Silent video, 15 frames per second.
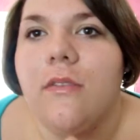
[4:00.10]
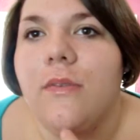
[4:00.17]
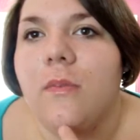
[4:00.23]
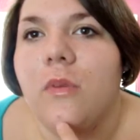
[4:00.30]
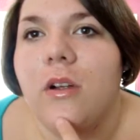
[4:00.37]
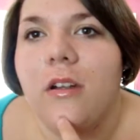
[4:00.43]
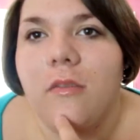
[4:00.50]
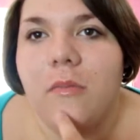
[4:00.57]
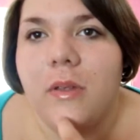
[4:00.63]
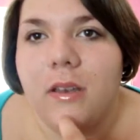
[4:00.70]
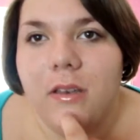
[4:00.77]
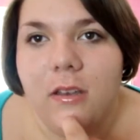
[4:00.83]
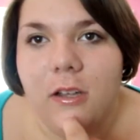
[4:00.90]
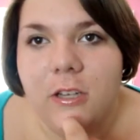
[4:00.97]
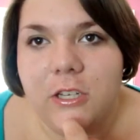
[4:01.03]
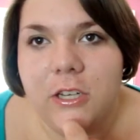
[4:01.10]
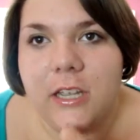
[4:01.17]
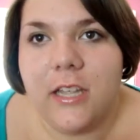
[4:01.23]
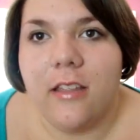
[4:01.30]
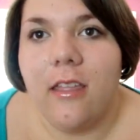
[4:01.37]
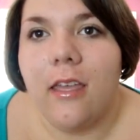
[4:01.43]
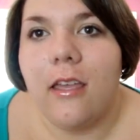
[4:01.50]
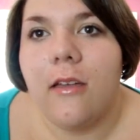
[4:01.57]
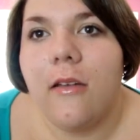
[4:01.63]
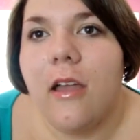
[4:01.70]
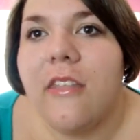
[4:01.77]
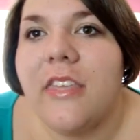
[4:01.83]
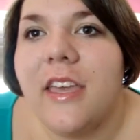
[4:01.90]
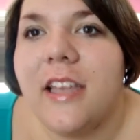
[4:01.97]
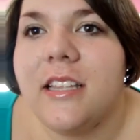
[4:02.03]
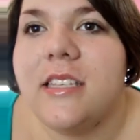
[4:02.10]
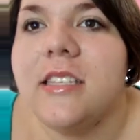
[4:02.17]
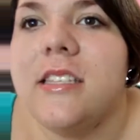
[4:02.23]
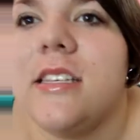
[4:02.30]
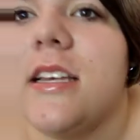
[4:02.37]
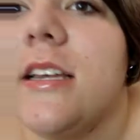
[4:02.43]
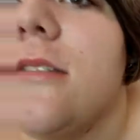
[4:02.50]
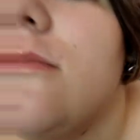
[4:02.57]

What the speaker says: from where I've been touching it. Like, I think it's a zit.